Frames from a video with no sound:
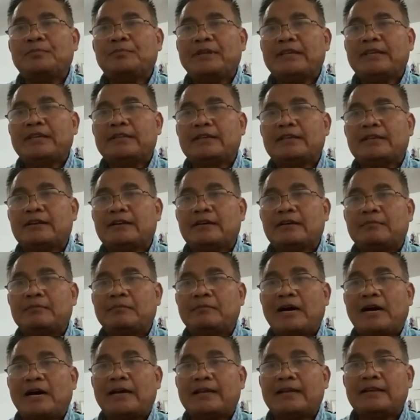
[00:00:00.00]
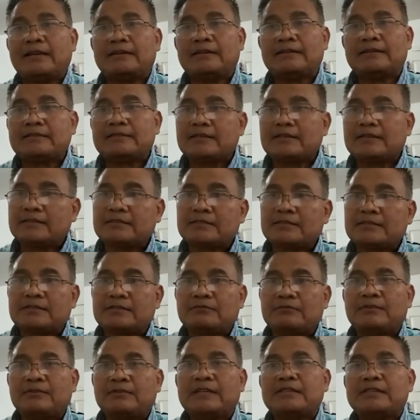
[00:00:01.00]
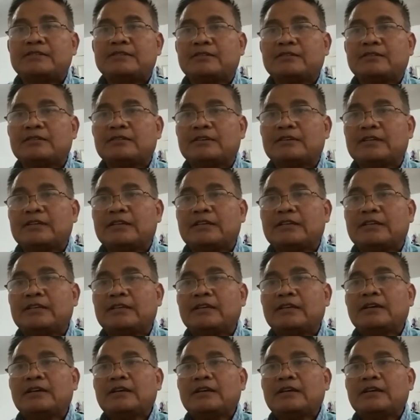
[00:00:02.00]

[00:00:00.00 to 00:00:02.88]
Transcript: be the my just recently